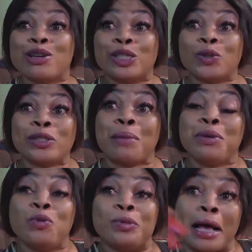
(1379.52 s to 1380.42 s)
English. You no
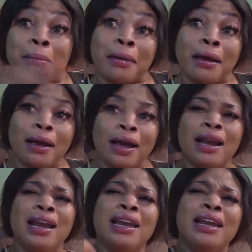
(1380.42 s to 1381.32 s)
sabi use am.
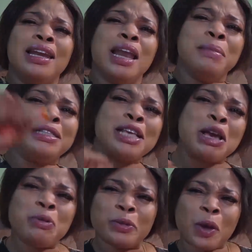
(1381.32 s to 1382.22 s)
Let me tell you